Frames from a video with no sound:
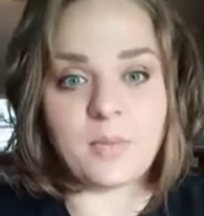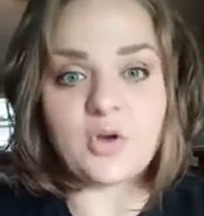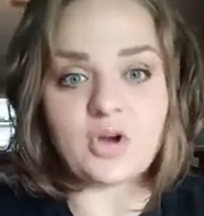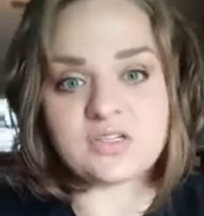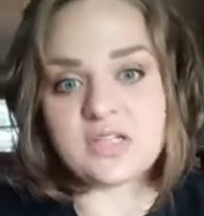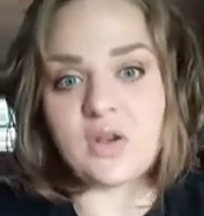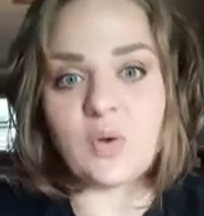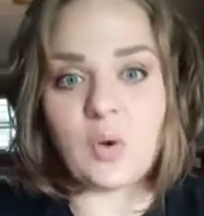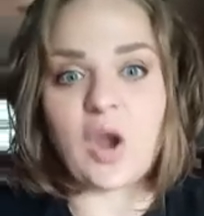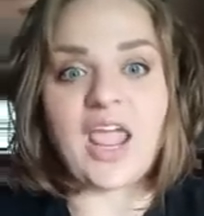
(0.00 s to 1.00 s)
person
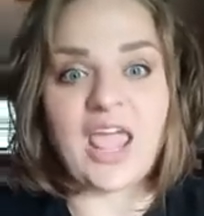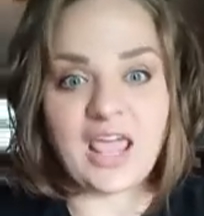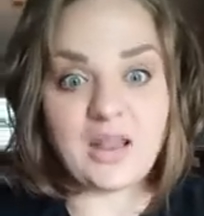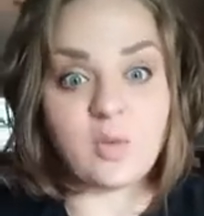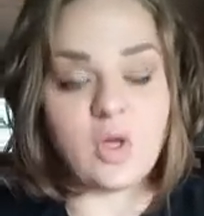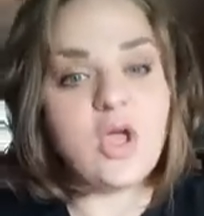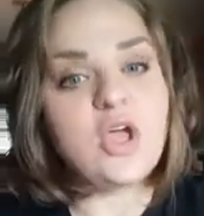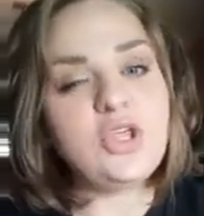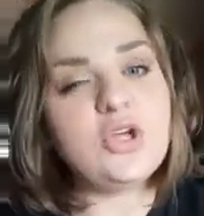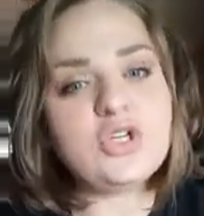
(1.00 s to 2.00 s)
or animal,
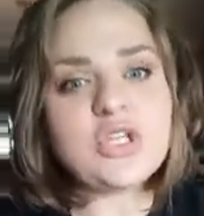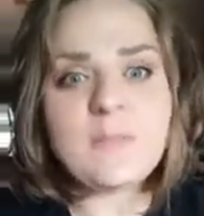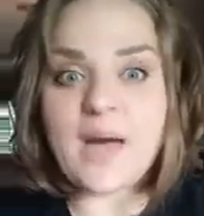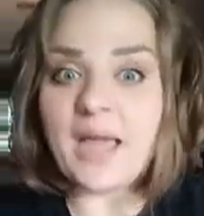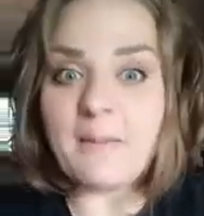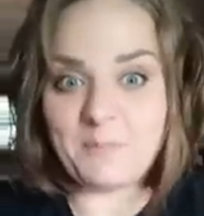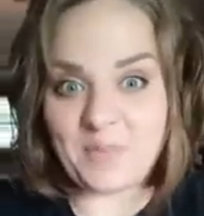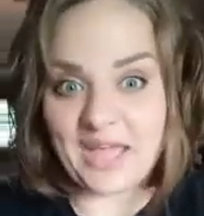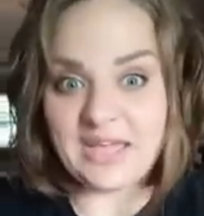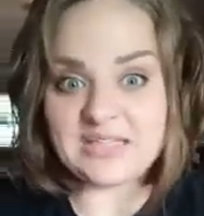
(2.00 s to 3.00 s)
usually by a
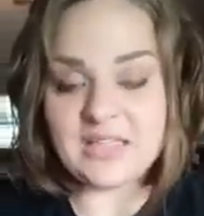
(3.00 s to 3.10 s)
bite,